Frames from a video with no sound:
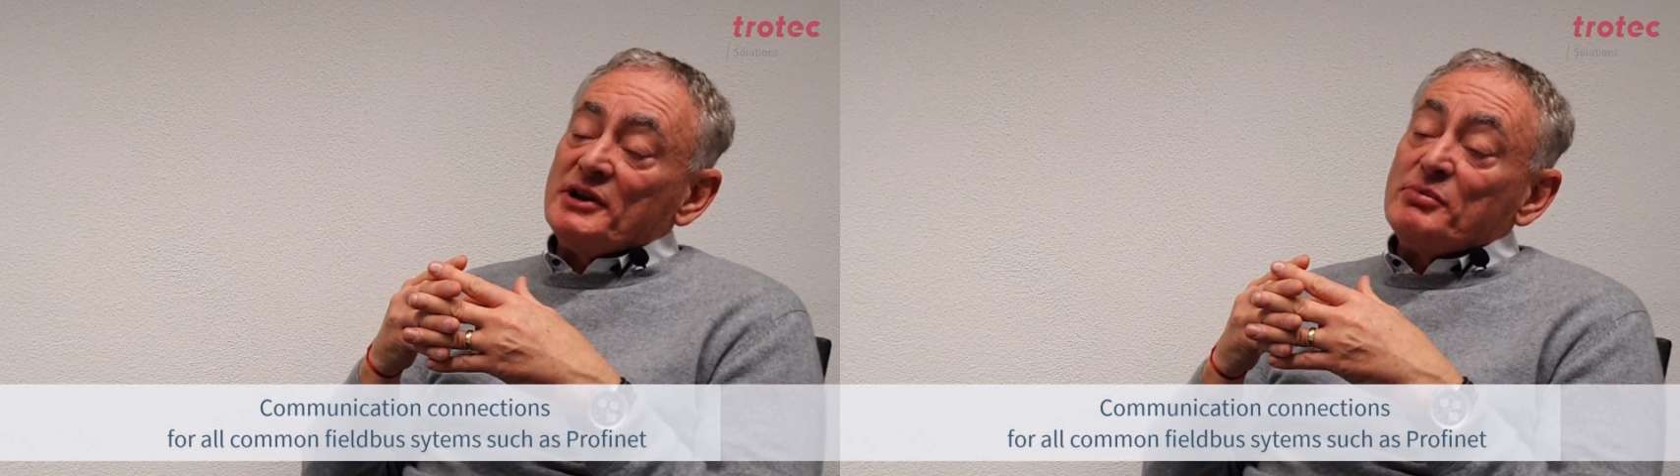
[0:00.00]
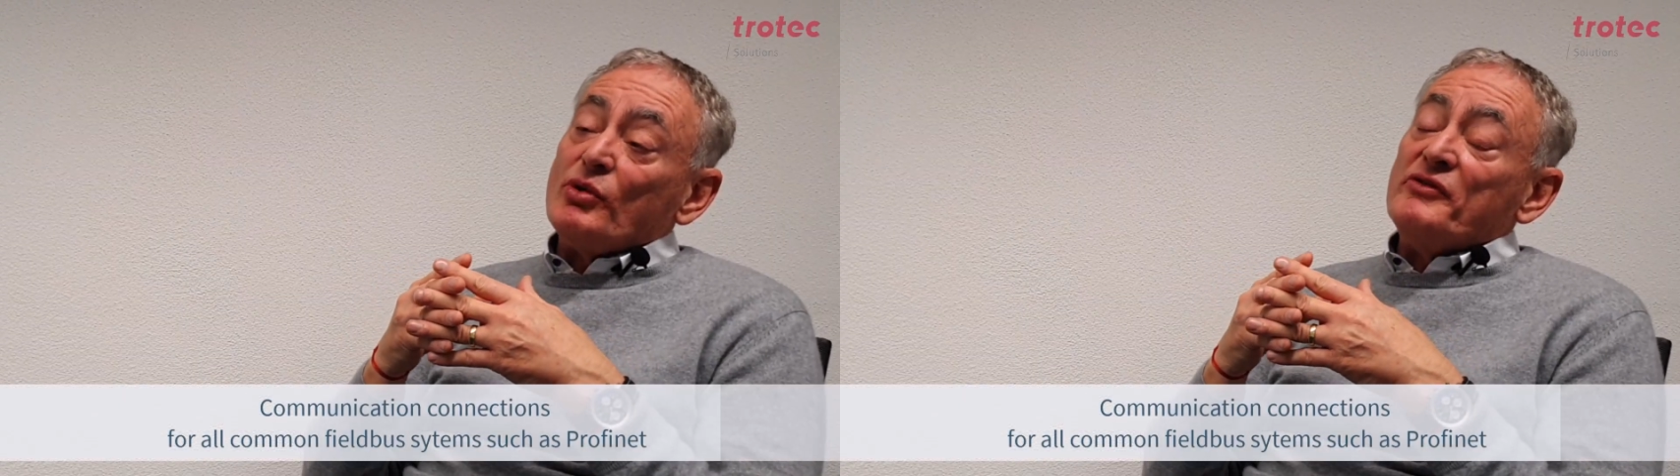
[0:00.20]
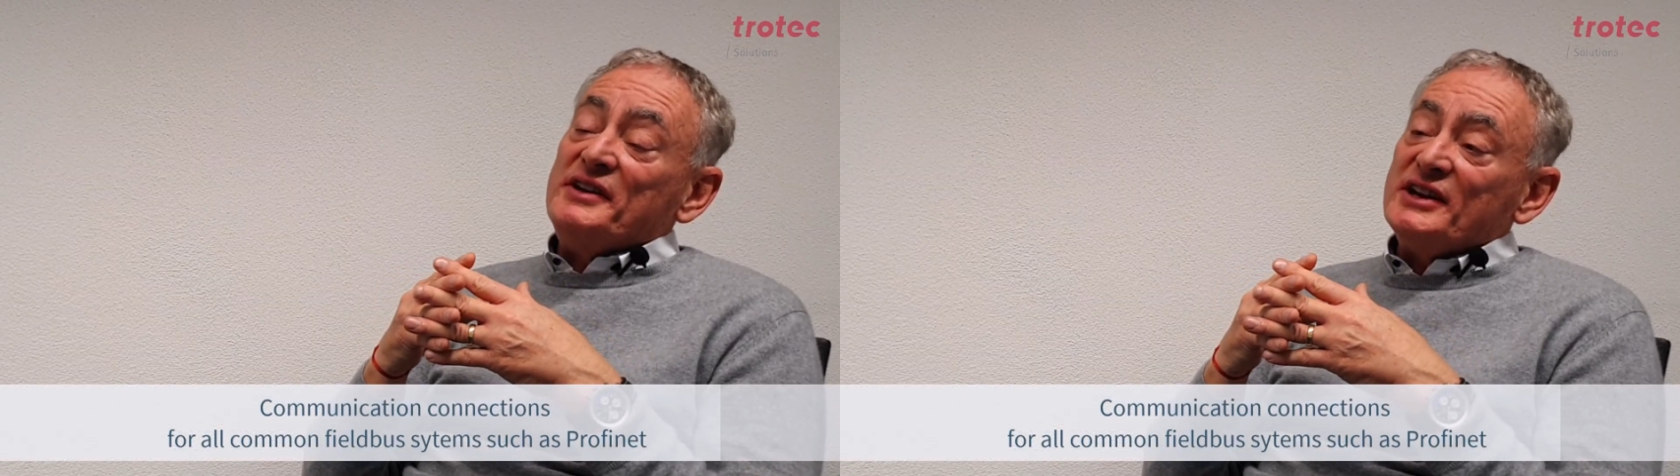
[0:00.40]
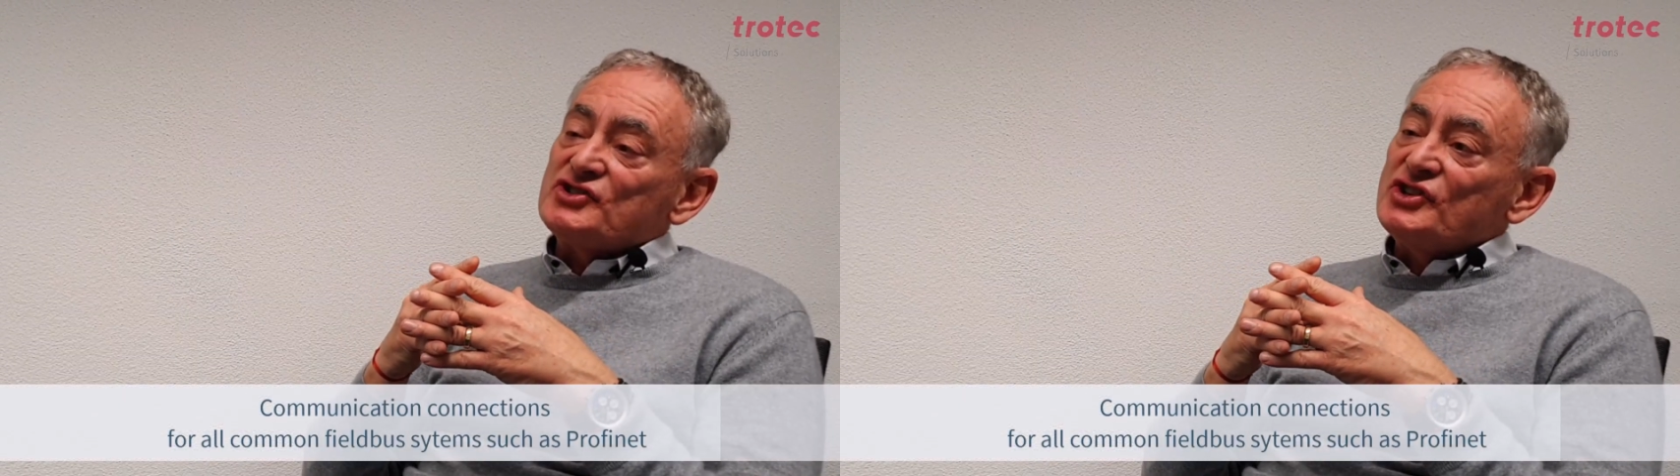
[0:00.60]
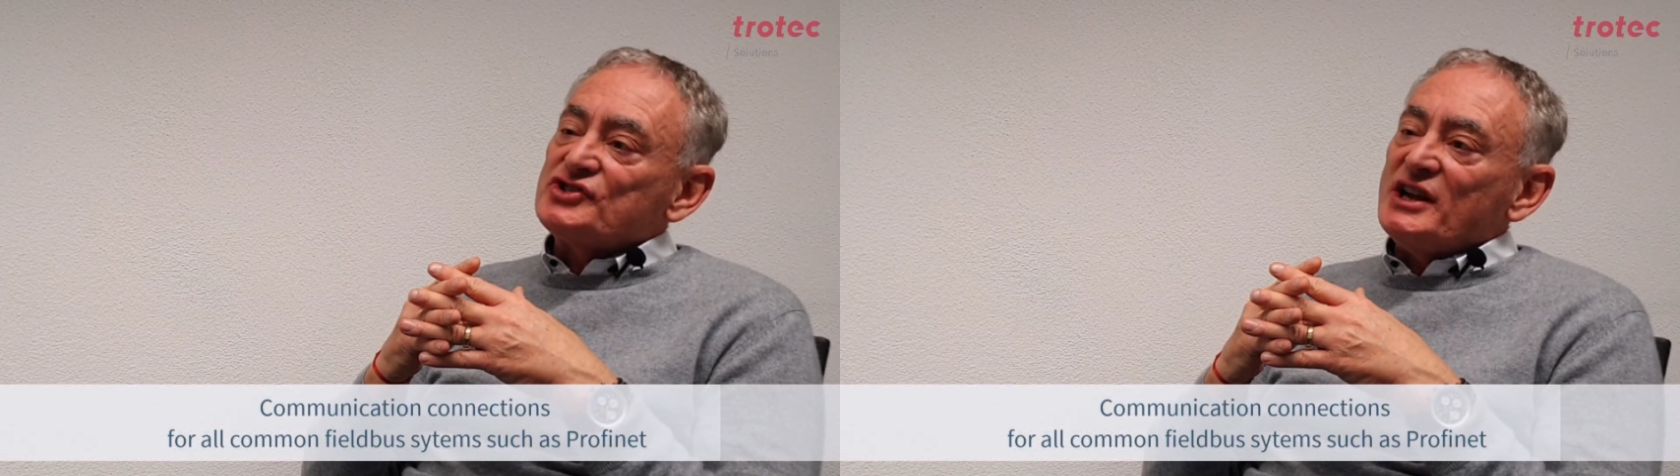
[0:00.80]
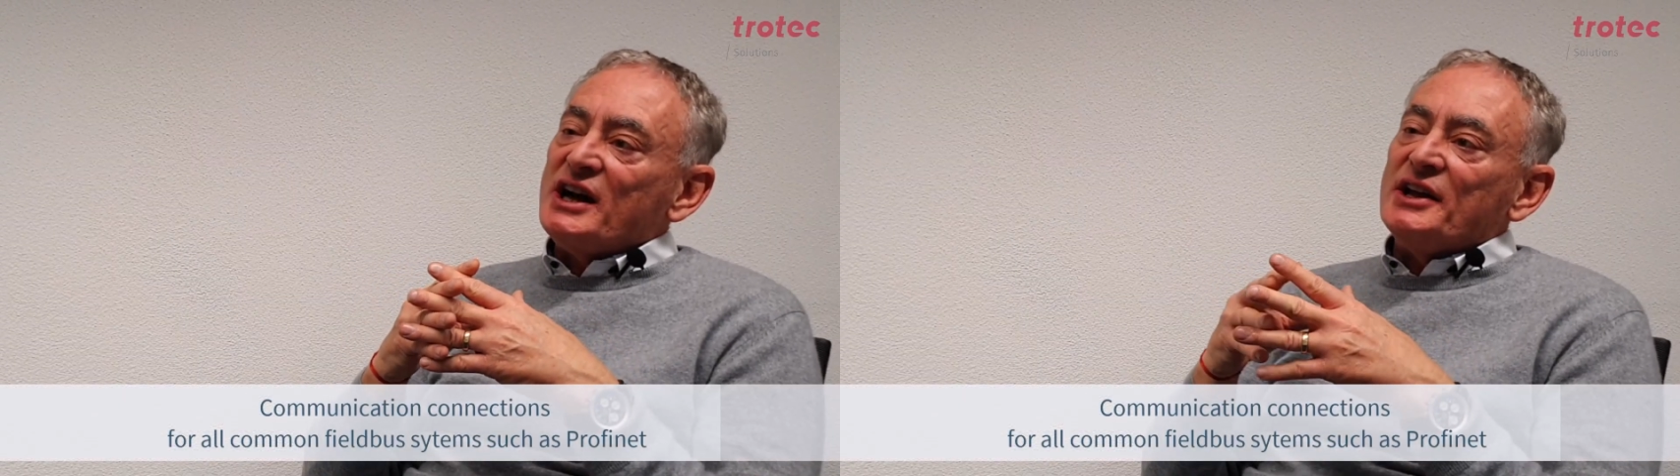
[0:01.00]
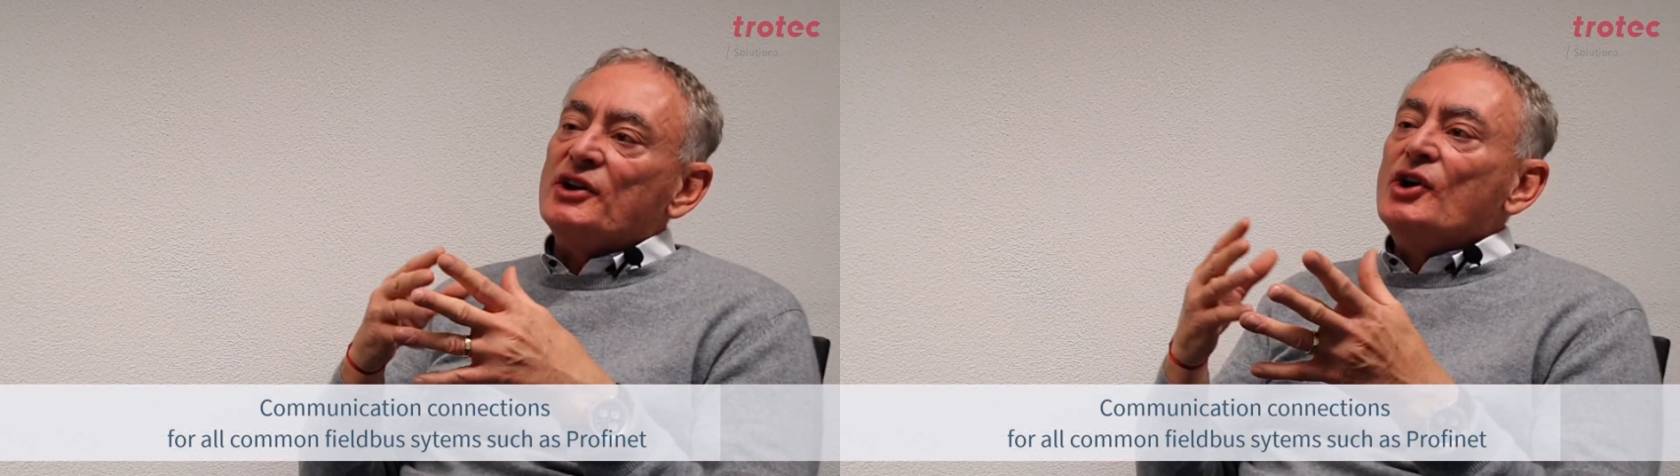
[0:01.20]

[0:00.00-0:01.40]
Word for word: a PROFINET interface